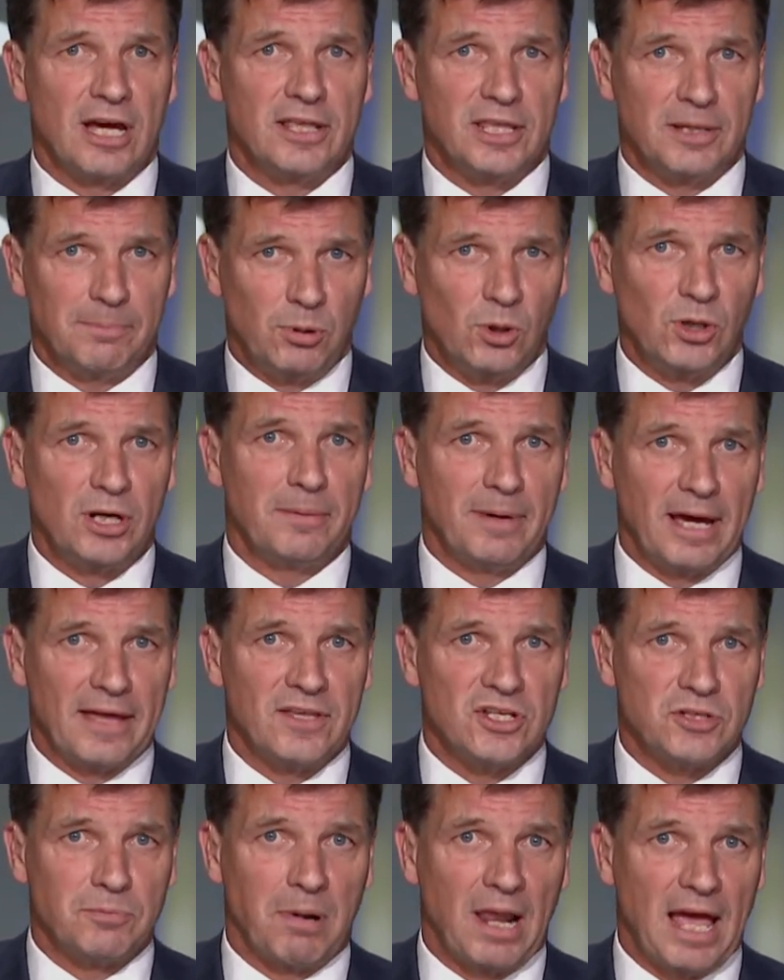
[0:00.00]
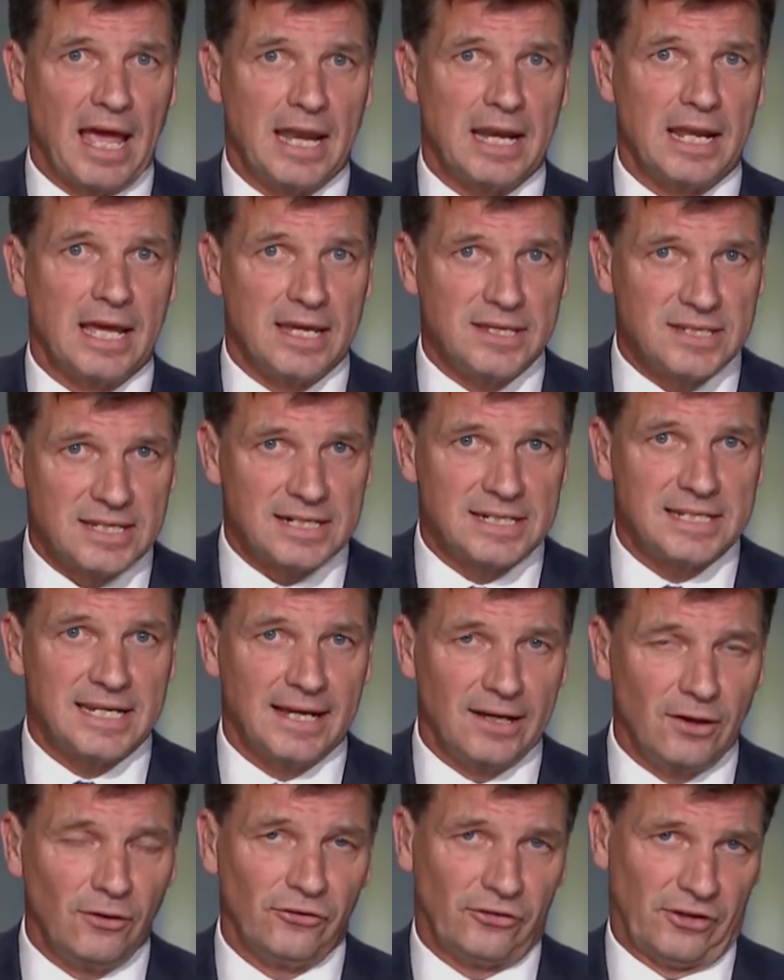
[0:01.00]
And the point about this plan is it
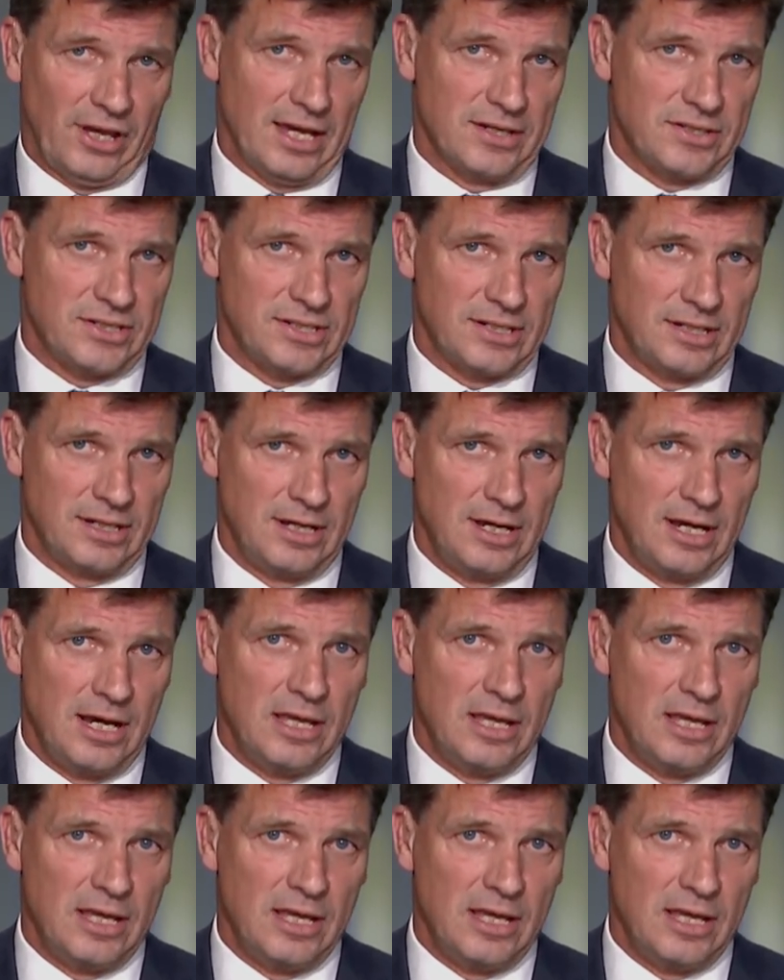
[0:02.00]
tells us